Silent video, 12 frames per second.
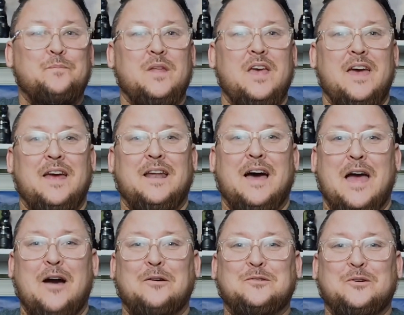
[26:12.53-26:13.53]
And I
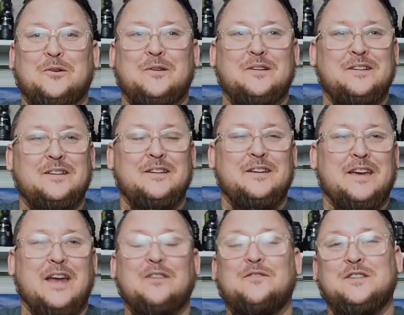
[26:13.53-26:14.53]
also
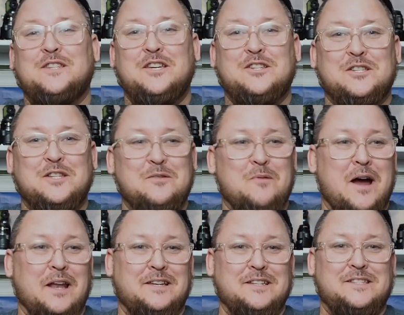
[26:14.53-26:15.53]
kind of facetiously
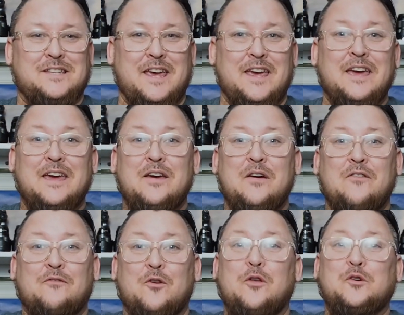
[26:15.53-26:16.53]
wanted to say,
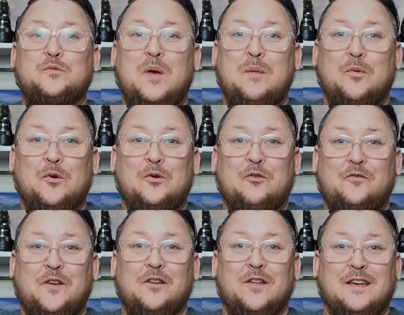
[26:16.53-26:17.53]
for those people who
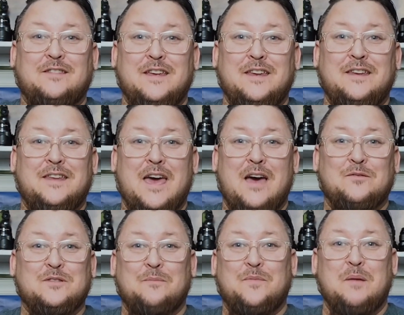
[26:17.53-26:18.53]
feel like they need to have
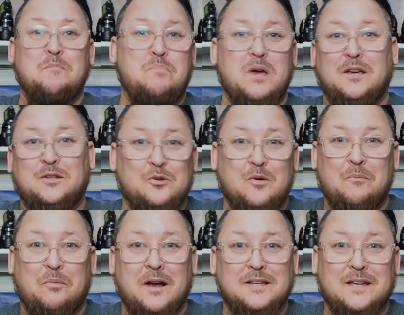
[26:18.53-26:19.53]
something big to
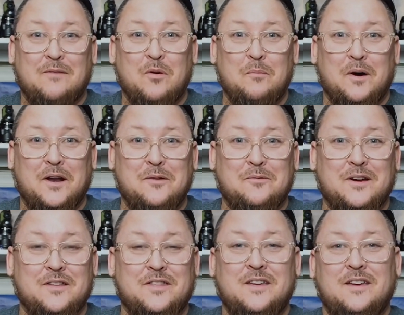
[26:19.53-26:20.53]
impress everybody
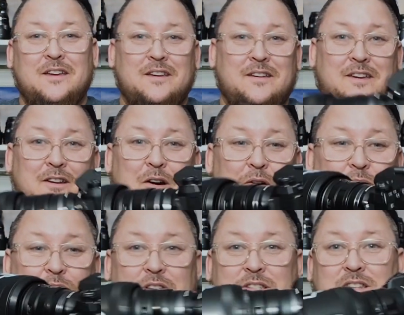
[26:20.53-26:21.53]
with, you know,
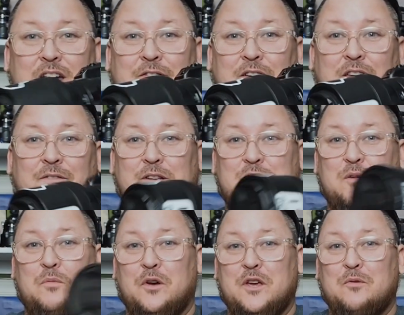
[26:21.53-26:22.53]
this definitely fits the
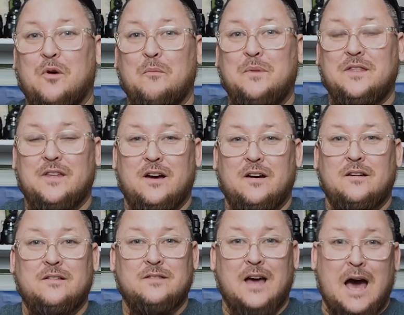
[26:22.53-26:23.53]
bill. You won't be the
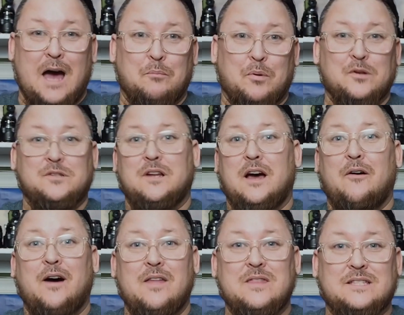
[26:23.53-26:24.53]
odd person out
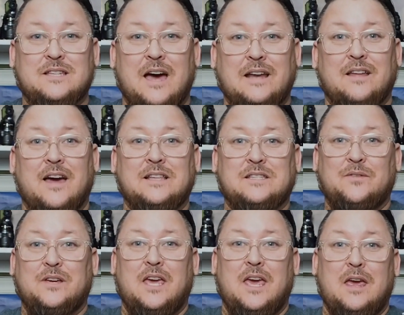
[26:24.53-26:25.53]
on the sidelines of a
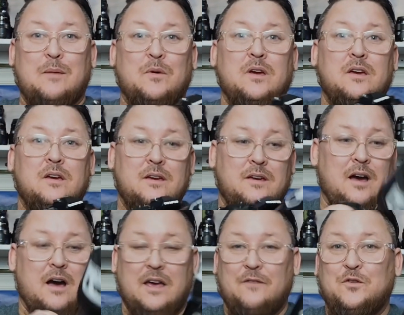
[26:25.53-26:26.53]
game
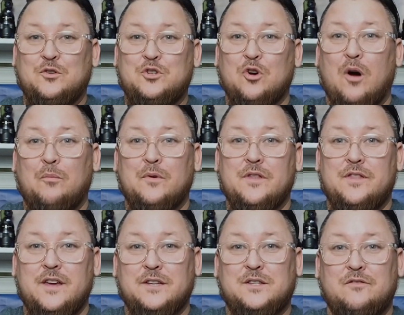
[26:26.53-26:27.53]
if you show up with
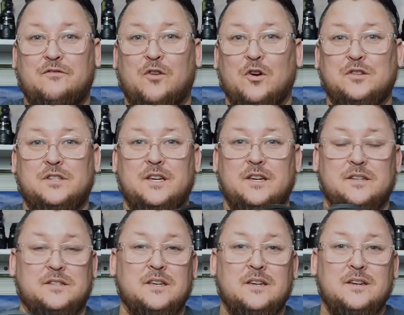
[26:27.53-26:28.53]
this
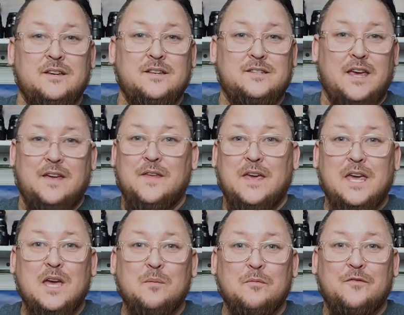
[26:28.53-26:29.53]
versus, say, the
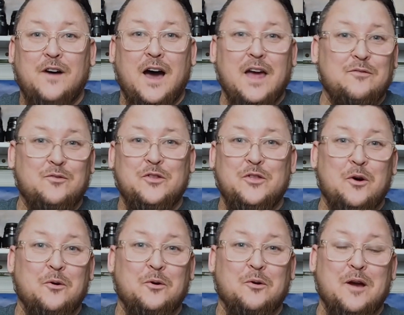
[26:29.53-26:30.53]
E-M5 with
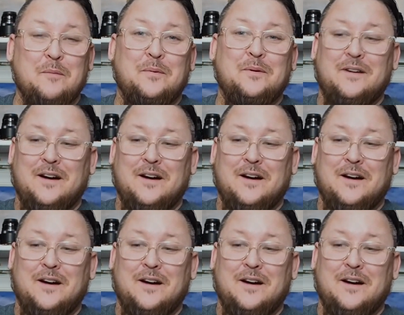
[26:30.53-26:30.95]
no grip.